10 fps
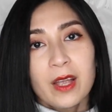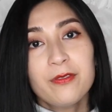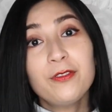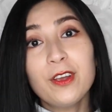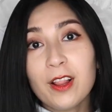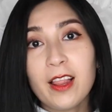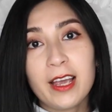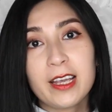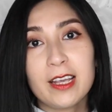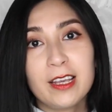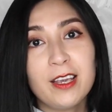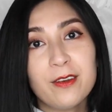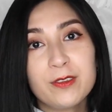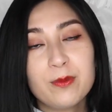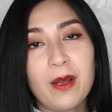I feel like it
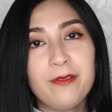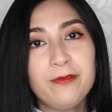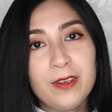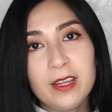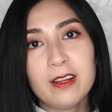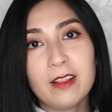gives my feet